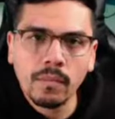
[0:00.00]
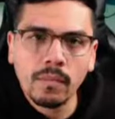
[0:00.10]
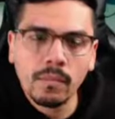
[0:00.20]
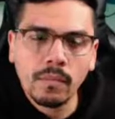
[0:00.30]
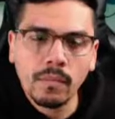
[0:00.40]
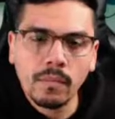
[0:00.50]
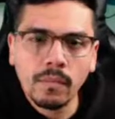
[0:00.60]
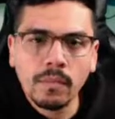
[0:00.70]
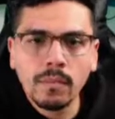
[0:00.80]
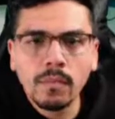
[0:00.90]

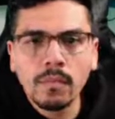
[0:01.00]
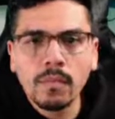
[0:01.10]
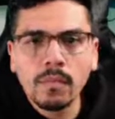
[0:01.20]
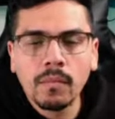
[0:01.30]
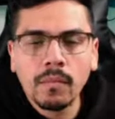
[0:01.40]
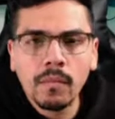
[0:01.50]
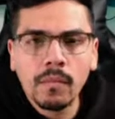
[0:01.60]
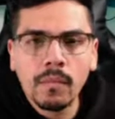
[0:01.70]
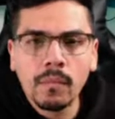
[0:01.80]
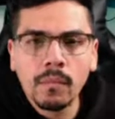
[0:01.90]

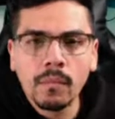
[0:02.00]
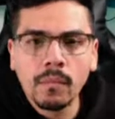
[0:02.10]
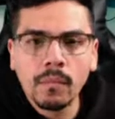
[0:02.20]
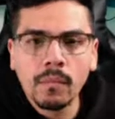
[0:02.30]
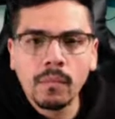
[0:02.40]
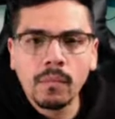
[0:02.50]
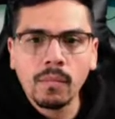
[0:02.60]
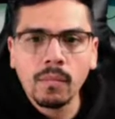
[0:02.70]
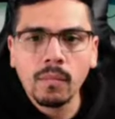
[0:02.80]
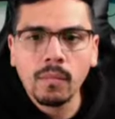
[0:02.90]

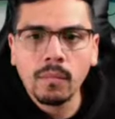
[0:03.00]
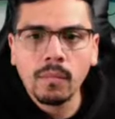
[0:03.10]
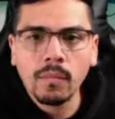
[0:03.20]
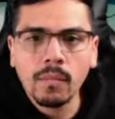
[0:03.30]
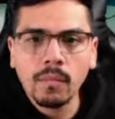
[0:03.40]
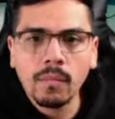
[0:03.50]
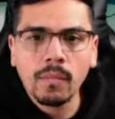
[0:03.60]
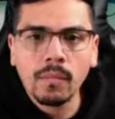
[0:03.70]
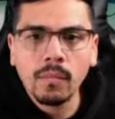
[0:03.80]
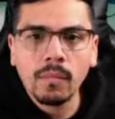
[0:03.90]

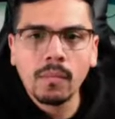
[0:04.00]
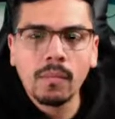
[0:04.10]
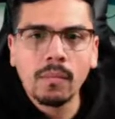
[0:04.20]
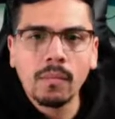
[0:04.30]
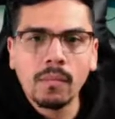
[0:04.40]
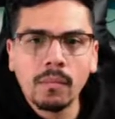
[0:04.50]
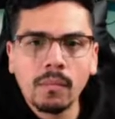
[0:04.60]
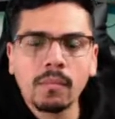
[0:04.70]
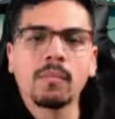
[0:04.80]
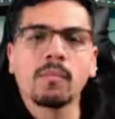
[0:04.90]

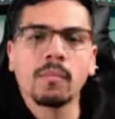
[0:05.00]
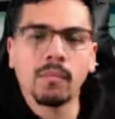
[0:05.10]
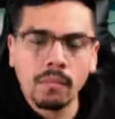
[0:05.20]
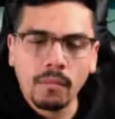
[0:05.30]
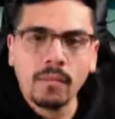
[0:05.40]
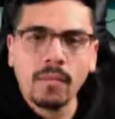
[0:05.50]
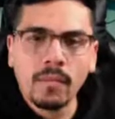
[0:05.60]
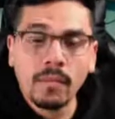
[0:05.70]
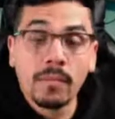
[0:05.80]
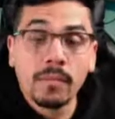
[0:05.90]

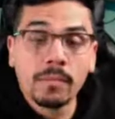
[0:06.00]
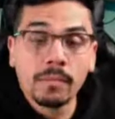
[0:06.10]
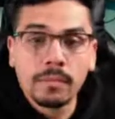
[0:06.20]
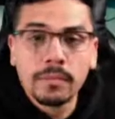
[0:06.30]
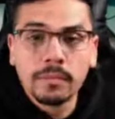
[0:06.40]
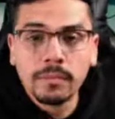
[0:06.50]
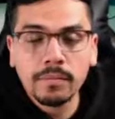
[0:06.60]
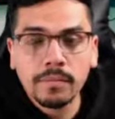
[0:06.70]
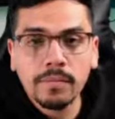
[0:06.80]
[no speech]